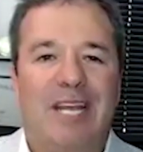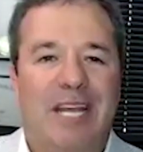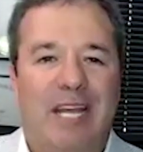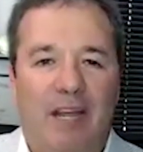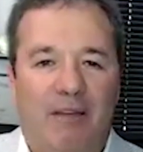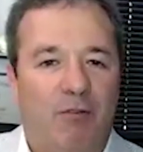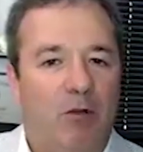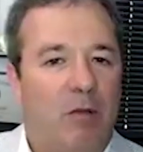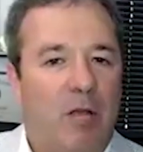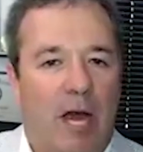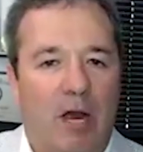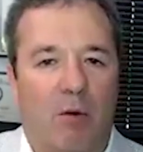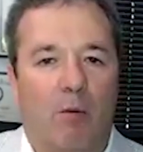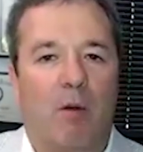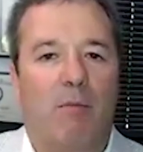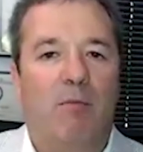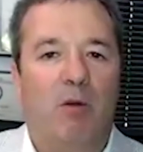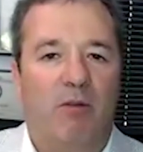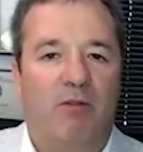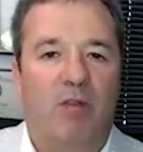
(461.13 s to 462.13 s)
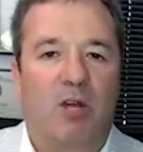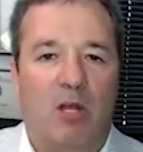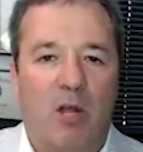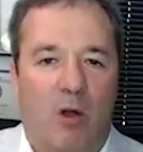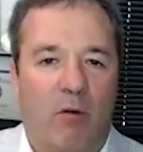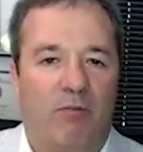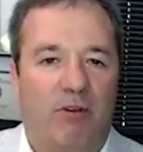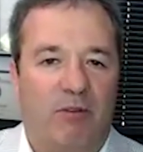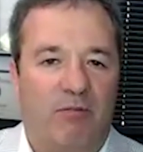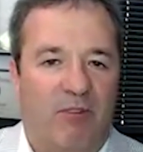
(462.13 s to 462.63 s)
if you kind of remove the
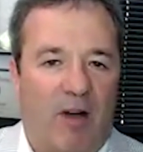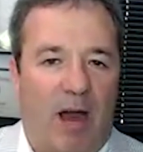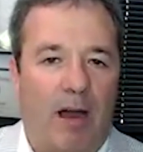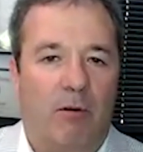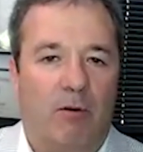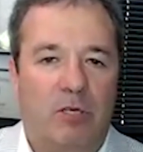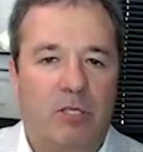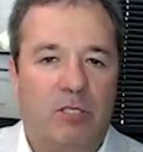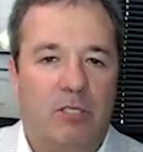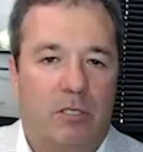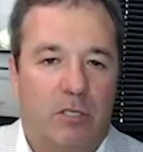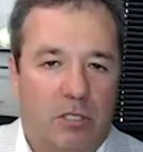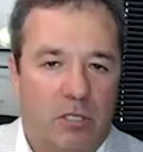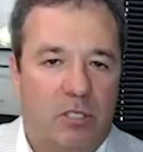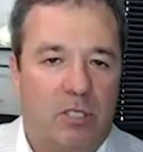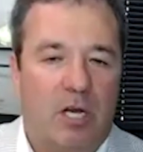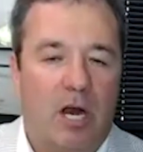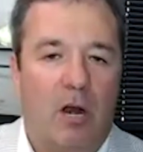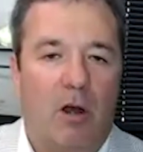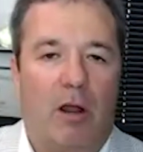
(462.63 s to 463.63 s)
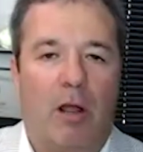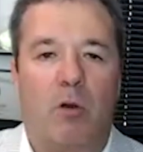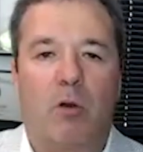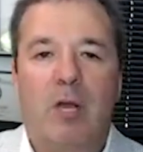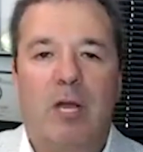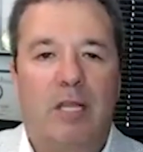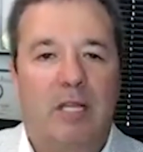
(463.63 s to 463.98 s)
COVID virus scenario.